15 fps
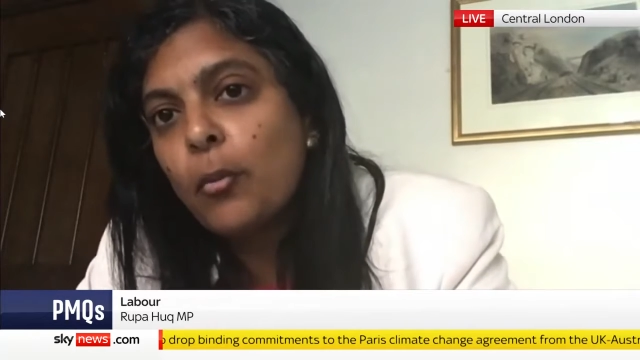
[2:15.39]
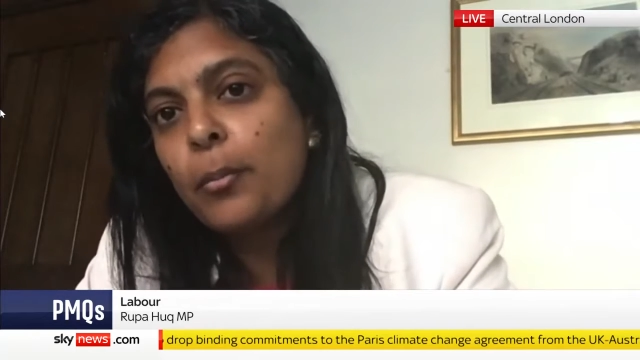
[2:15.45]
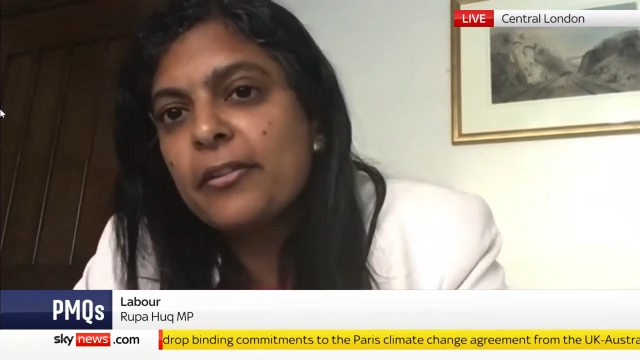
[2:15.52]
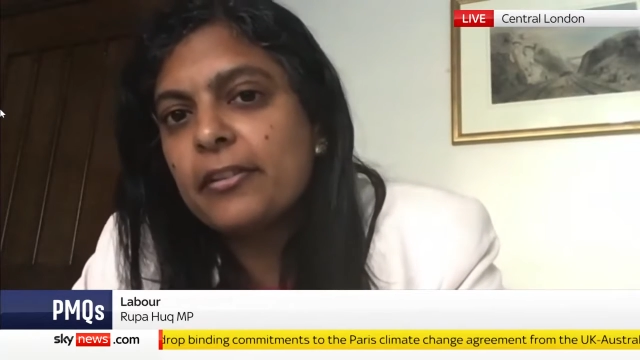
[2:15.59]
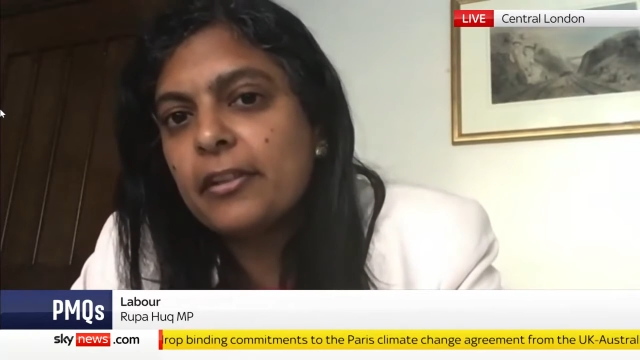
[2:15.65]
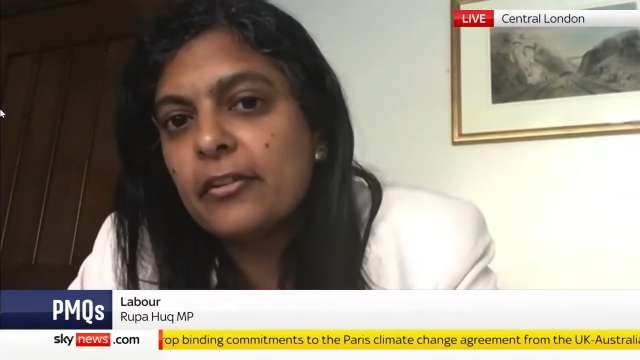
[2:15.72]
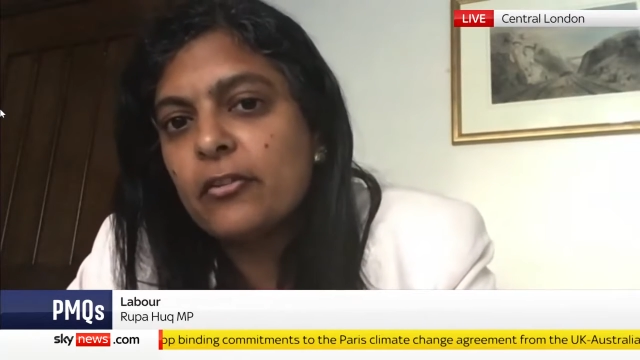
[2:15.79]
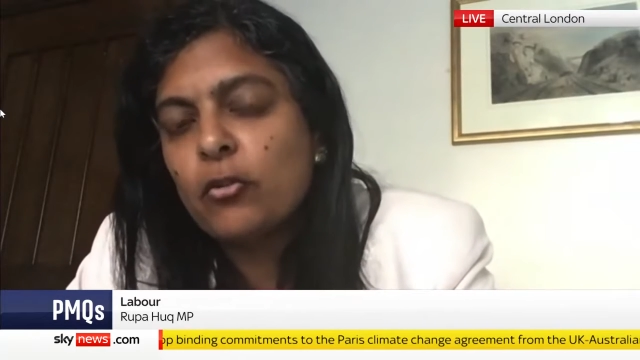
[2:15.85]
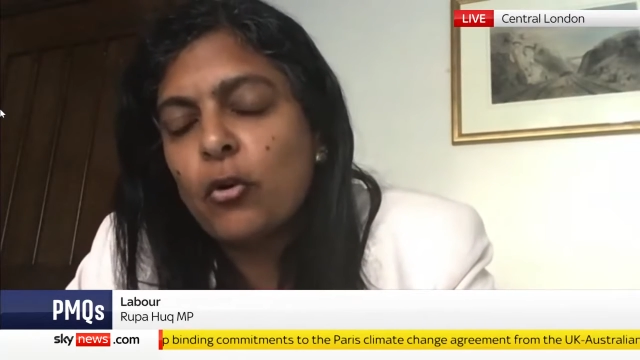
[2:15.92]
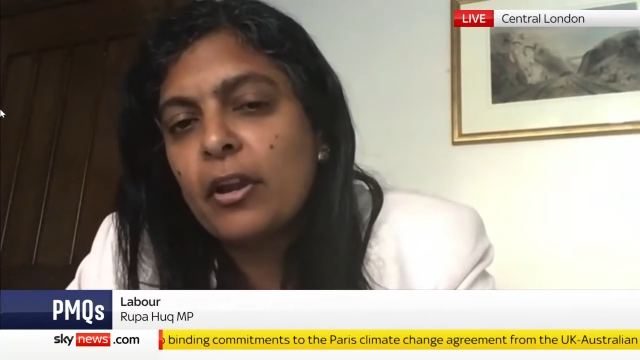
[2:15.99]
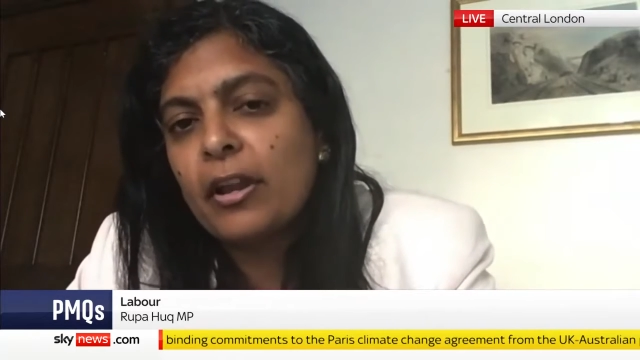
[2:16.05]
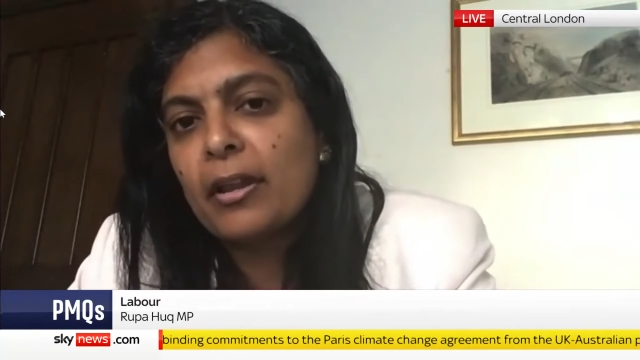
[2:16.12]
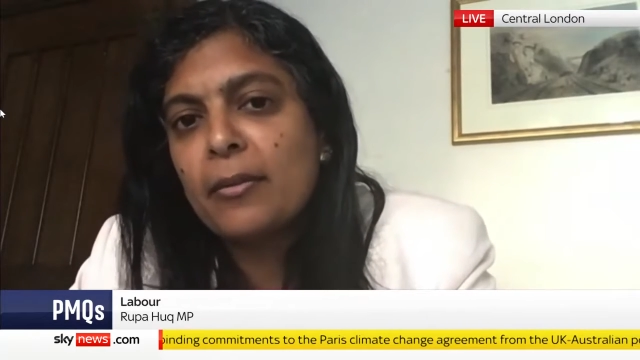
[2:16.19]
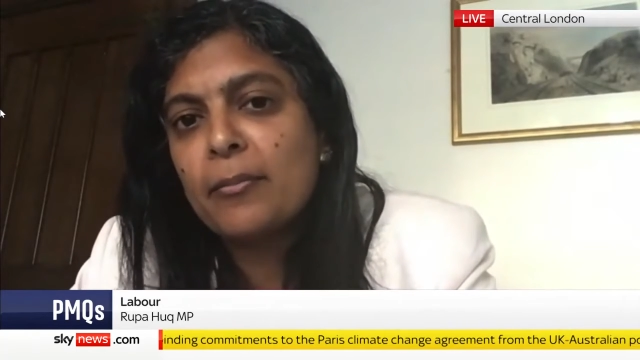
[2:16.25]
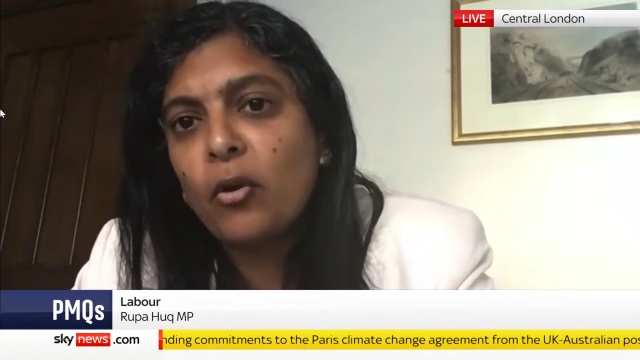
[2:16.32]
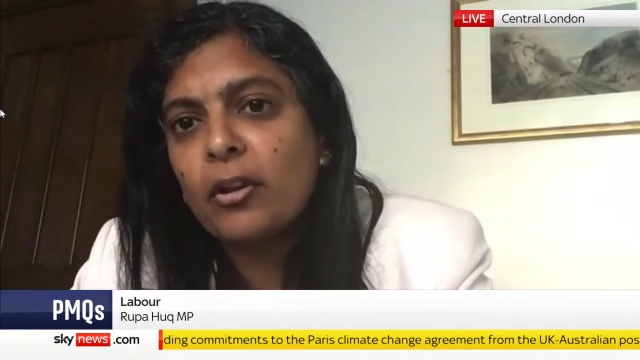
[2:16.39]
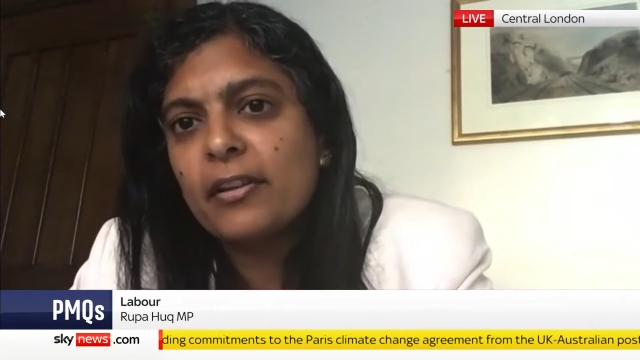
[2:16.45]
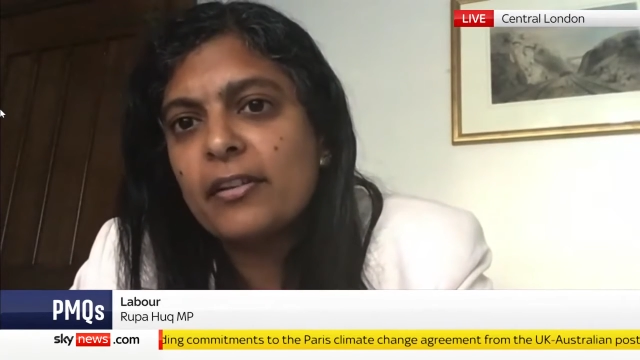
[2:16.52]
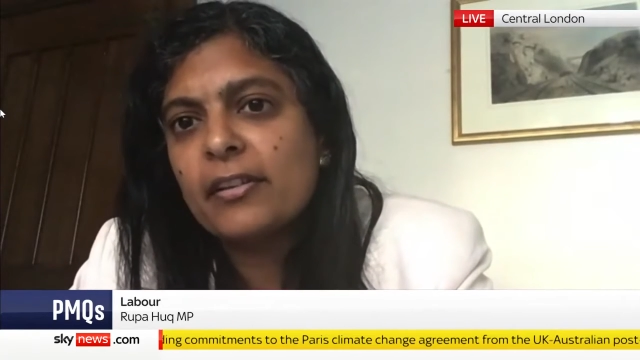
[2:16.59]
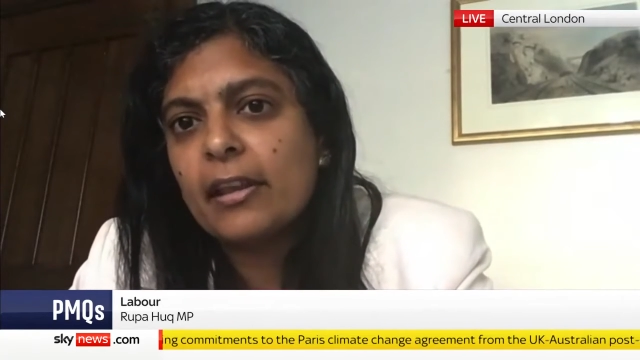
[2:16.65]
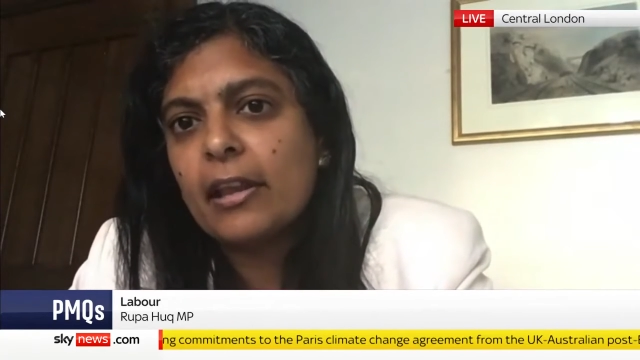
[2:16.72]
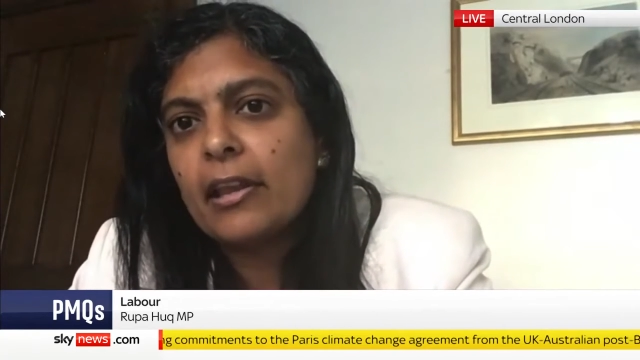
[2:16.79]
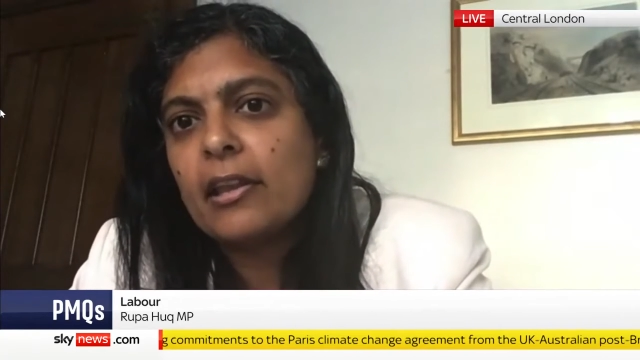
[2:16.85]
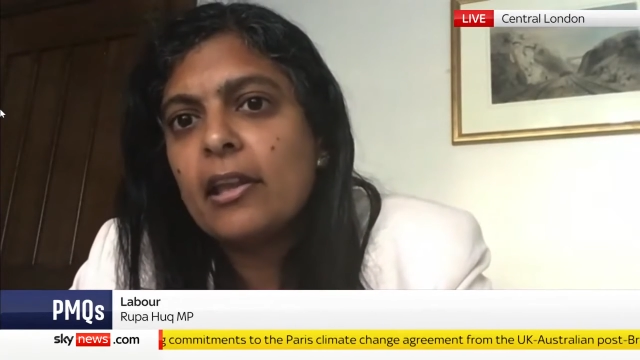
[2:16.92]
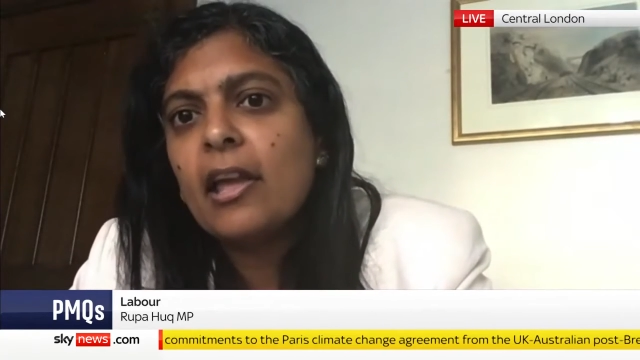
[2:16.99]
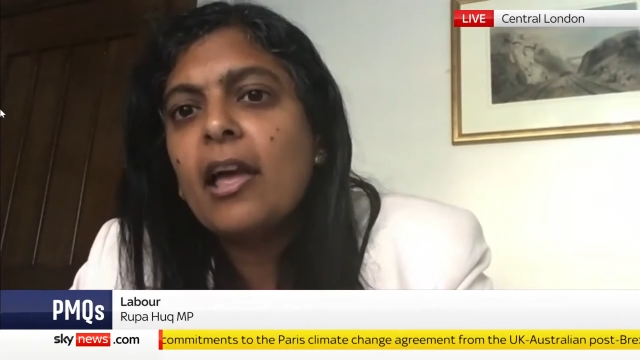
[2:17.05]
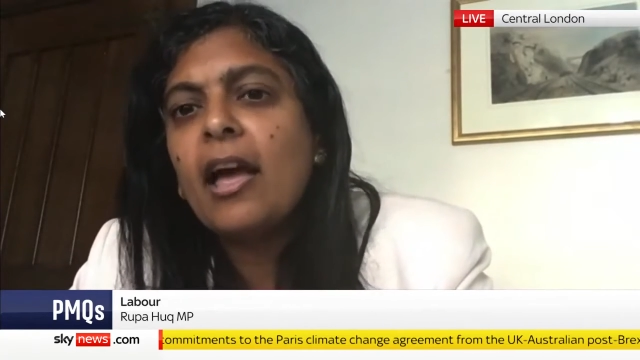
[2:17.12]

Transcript: jobs-destroying policy,